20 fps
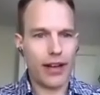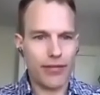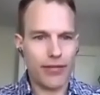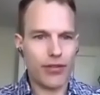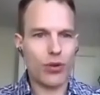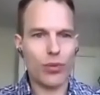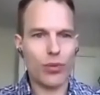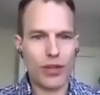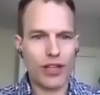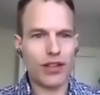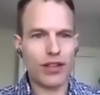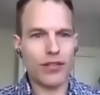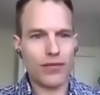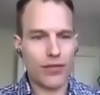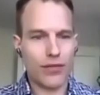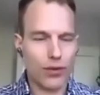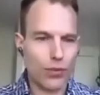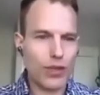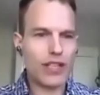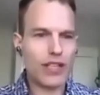every week
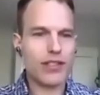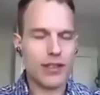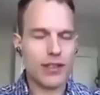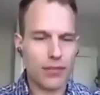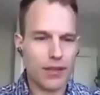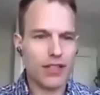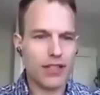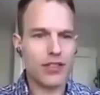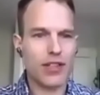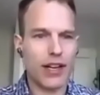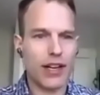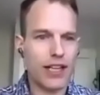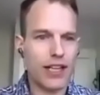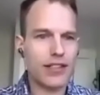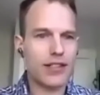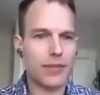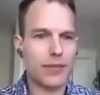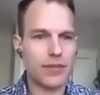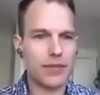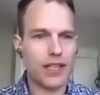for weeks and months on
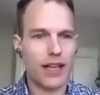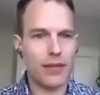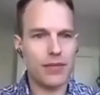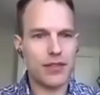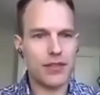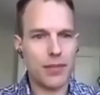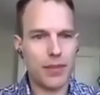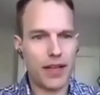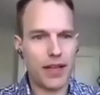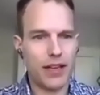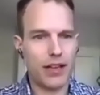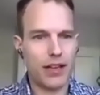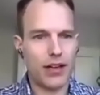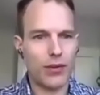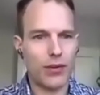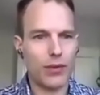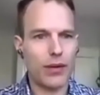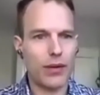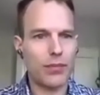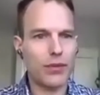end sometimes, depending on
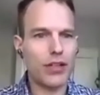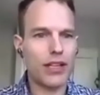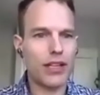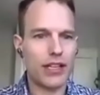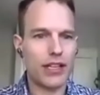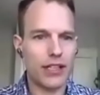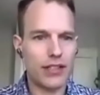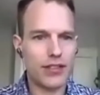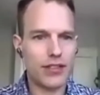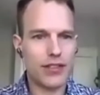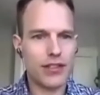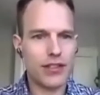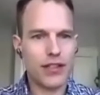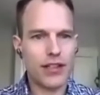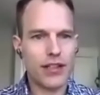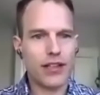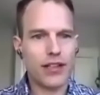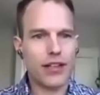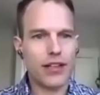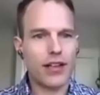what book it is.
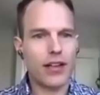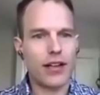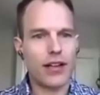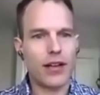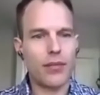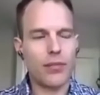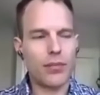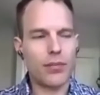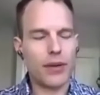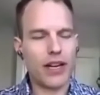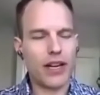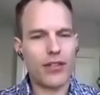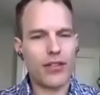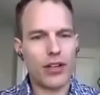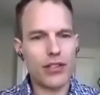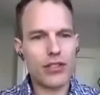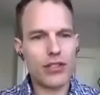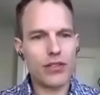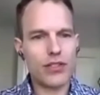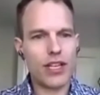But
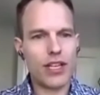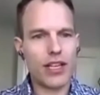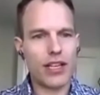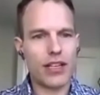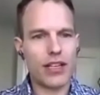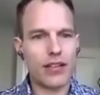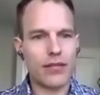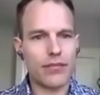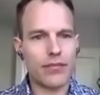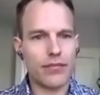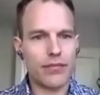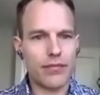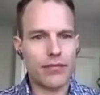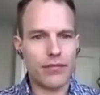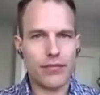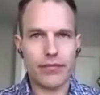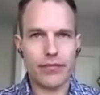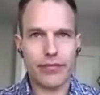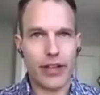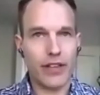
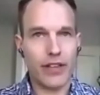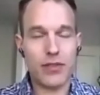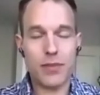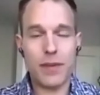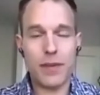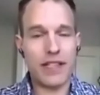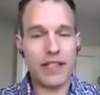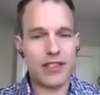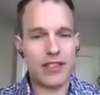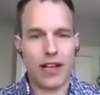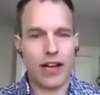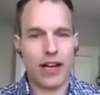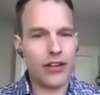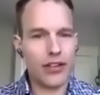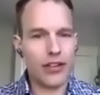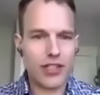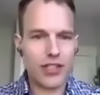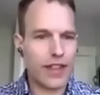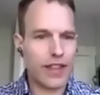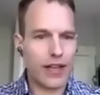I've spent
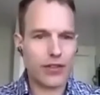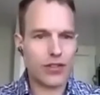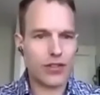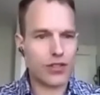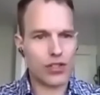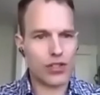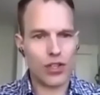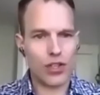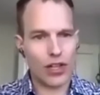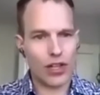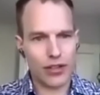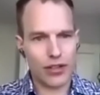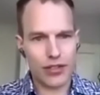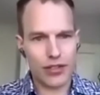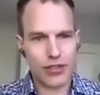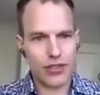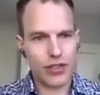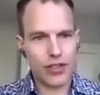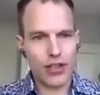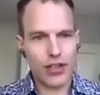hundreds of thousands of
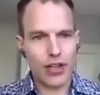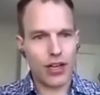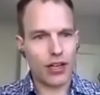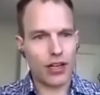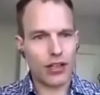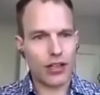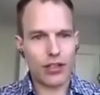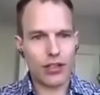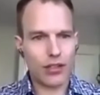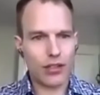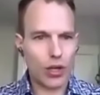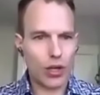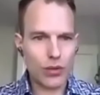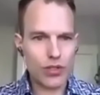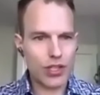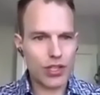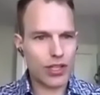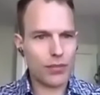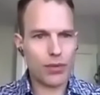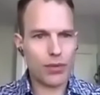dollars on
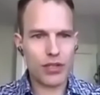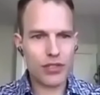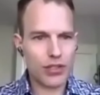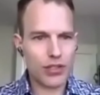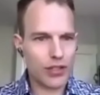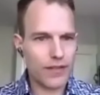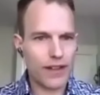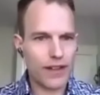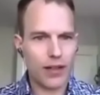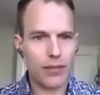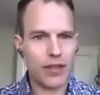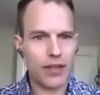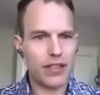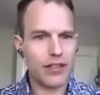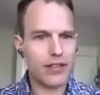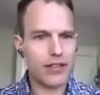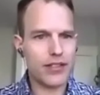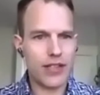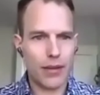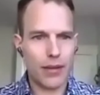coaching, personal development,
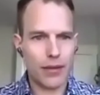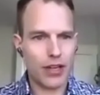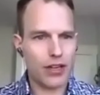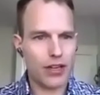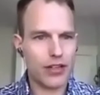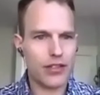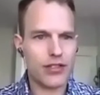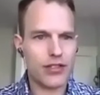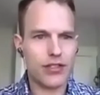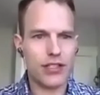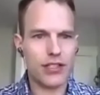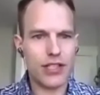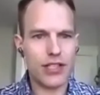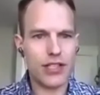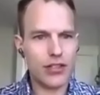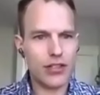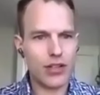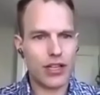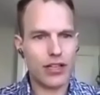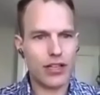seminars,
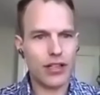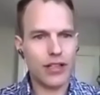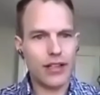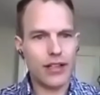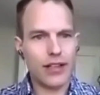etc.